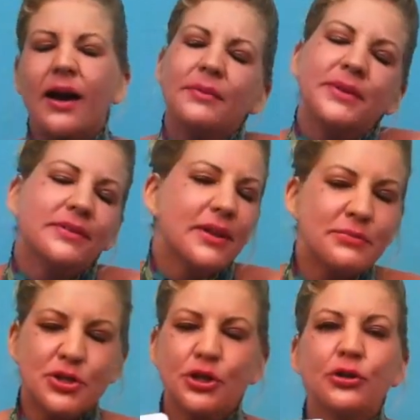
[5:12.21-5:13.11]
I mean,
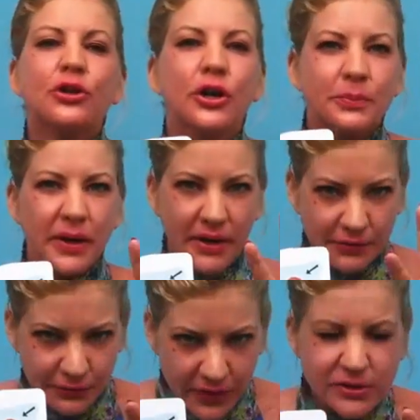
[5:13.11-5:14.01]
I'm sure you could, but
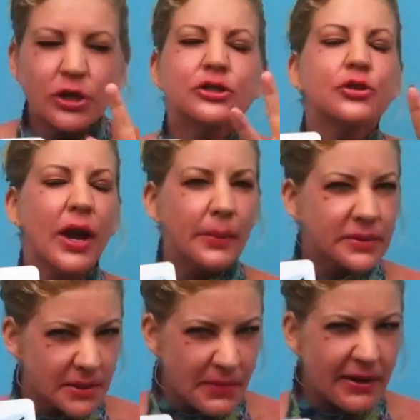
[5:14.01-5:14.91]
if as long as you're
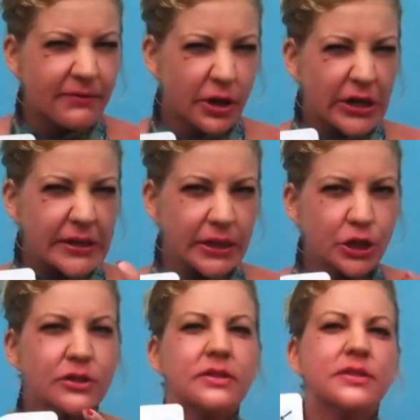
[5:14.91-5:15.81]
able to make a very
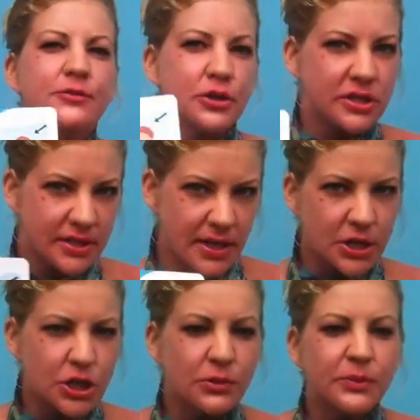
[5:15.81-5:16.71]
clear
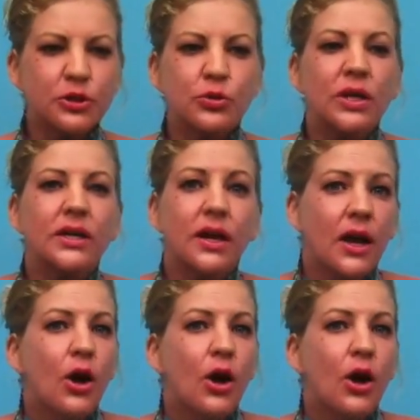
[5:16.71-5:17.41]
differentiation between